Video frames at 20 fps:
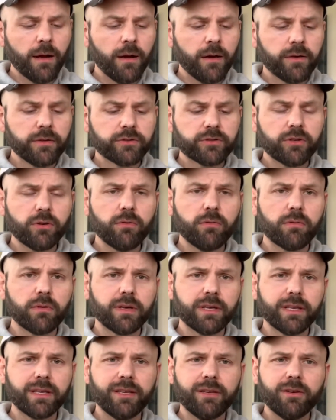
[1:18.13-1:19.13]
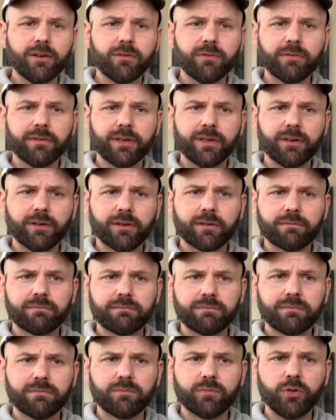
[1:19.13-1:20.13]
So,
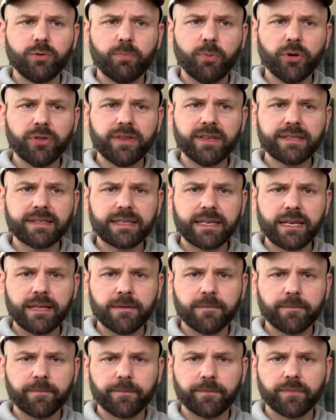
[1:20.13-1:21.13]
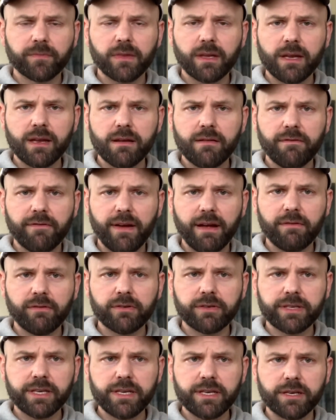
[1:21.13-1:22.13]
you put this in, and in 5 or
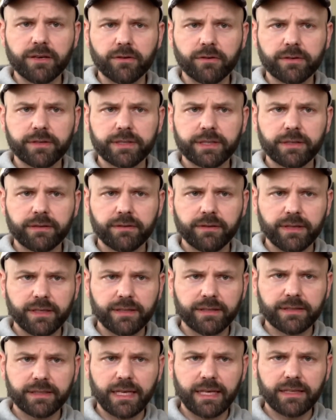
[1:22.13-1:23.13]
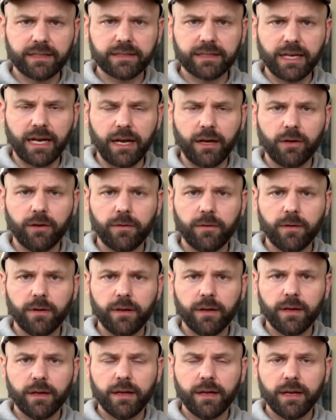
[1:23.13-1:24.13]
10 years, this is out of style.
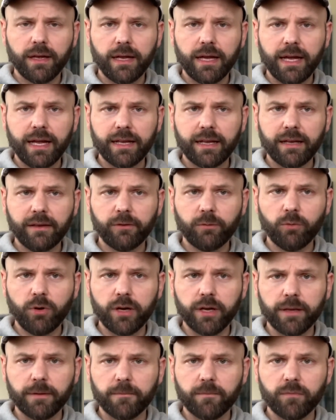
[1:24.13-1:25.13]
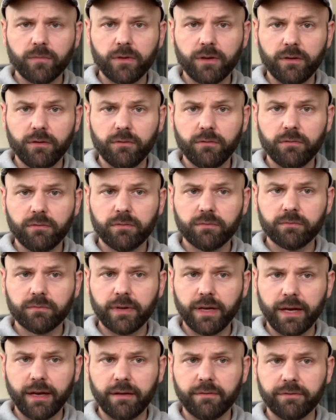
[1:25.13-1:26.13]
And guess what? You
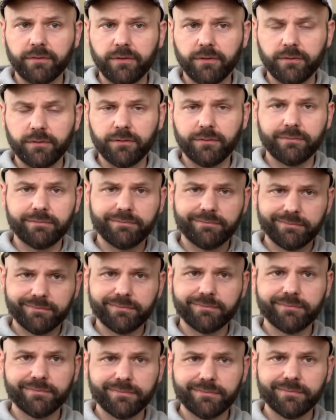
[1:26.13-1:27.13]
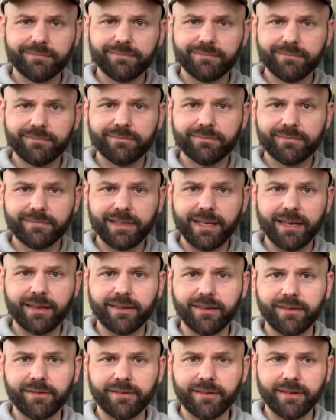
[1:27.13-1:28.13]
have to take
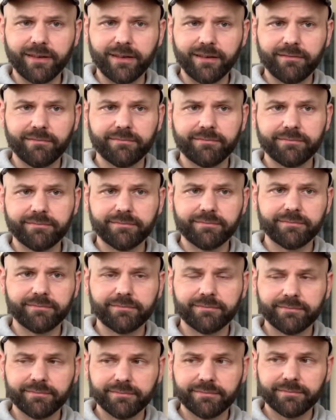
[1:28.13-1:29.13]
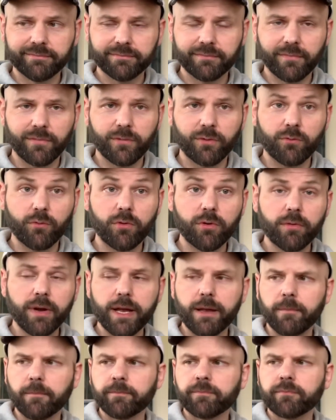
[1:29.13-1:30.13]
this and then throw it away.